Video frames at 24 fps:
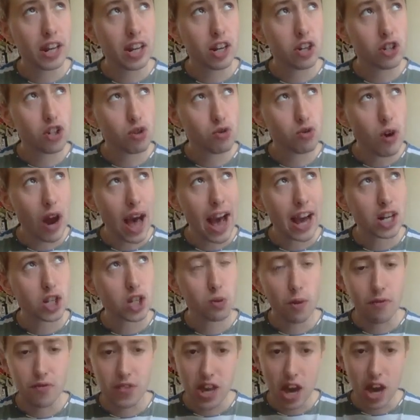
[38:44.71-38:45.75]
interacts
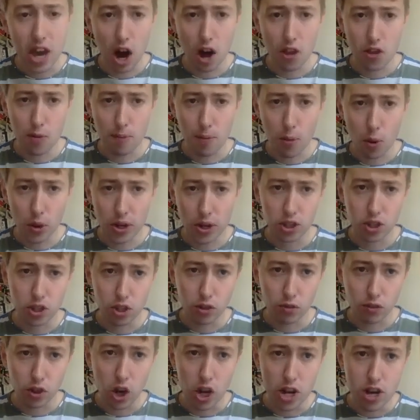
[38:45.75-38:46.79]
with the other points
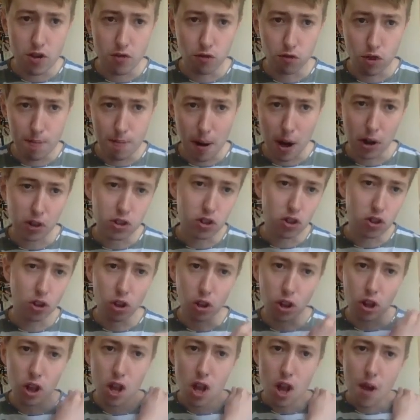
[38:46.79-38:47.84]
of kind of
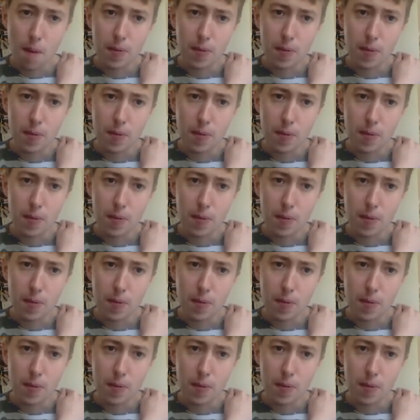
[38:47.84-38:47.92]
rebuttal